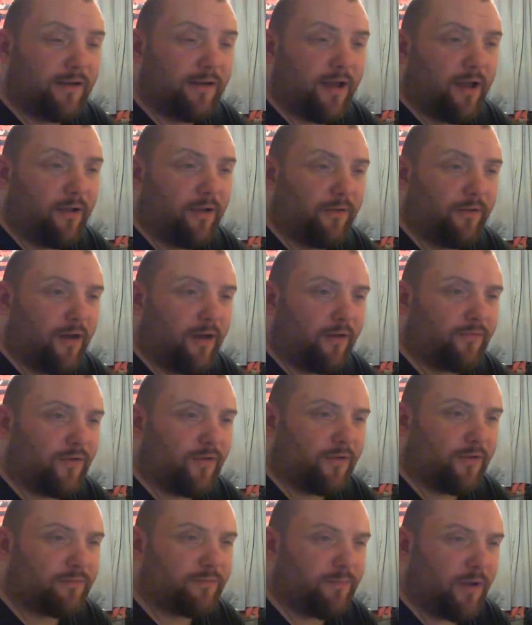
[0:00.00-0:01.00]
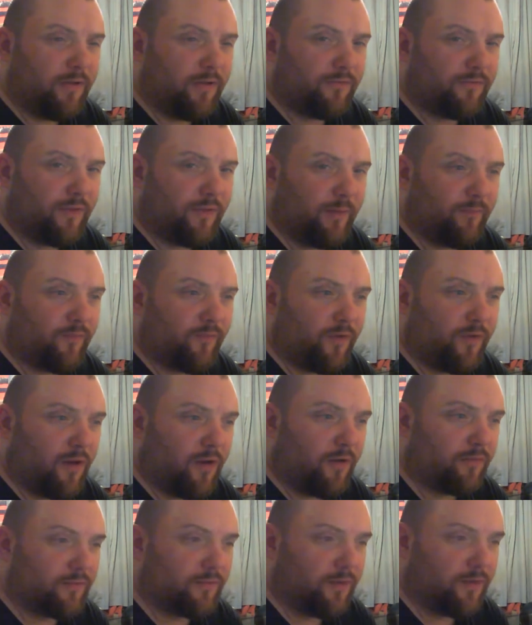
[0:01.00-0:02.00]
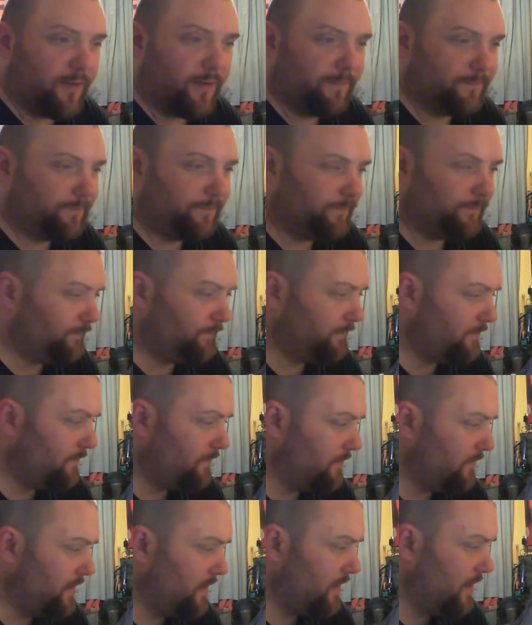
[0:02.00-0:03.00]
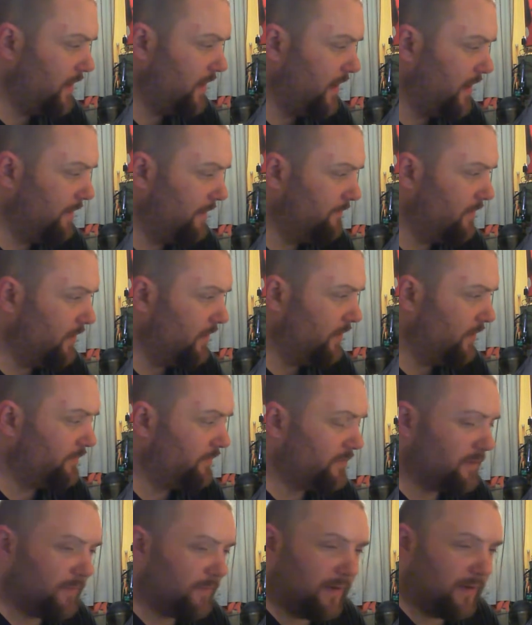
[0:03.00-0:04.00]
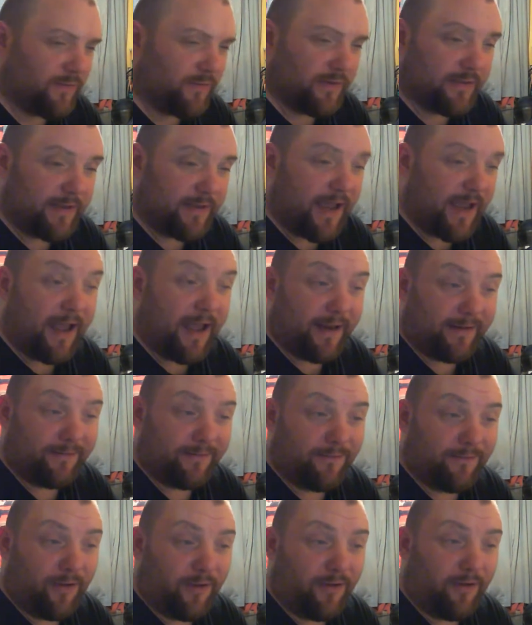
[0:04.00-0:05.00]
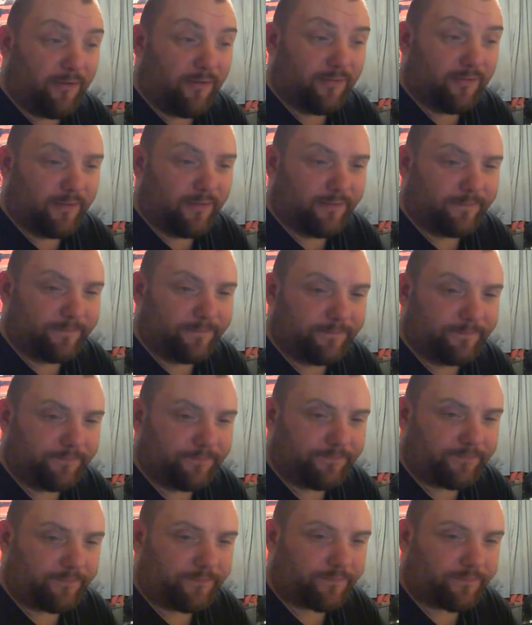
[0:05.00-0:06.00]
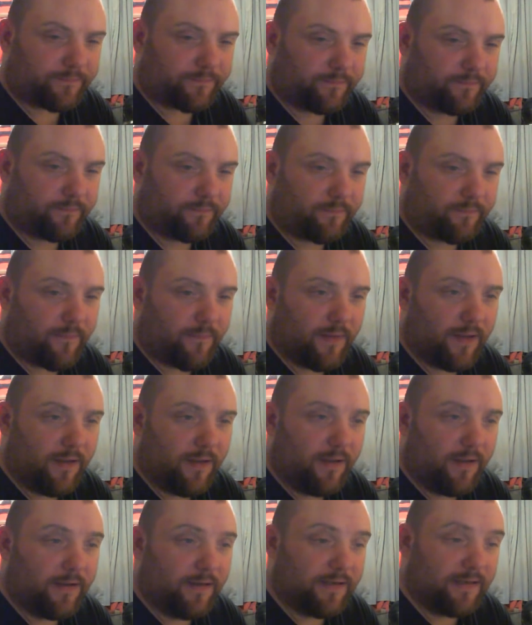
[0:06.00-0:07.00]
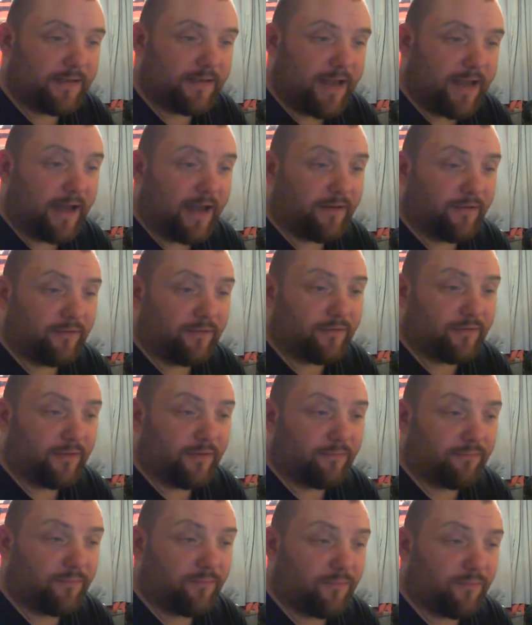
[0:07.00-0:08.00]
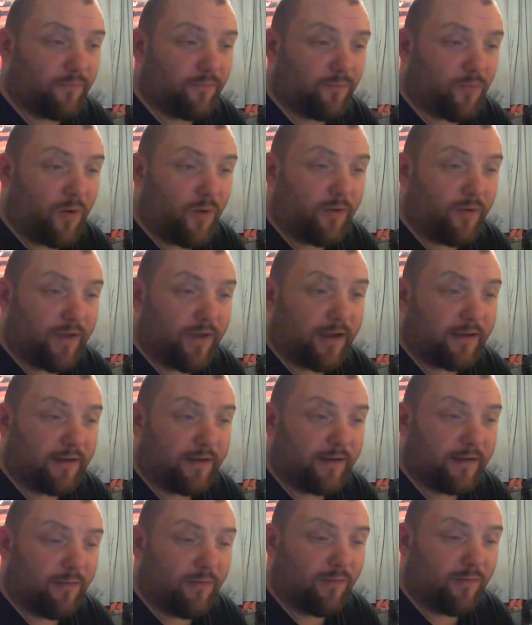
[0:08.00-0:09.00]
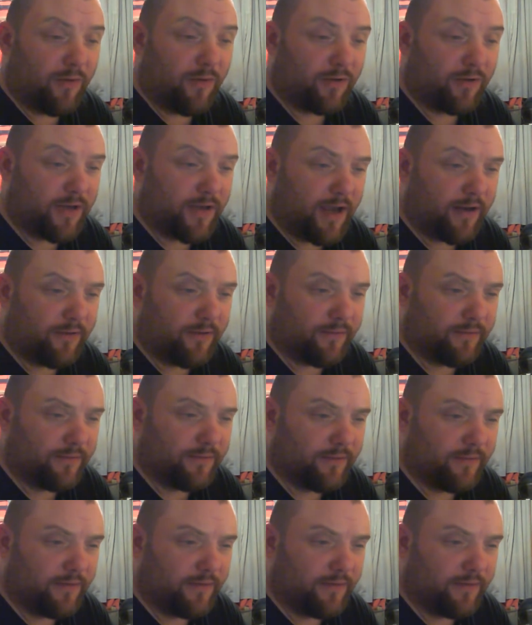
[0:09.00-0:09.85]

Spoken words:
know. I've not spoke to him for a long time. I used to speak to his dad quite often. His dad used to quite regularly come on my channel.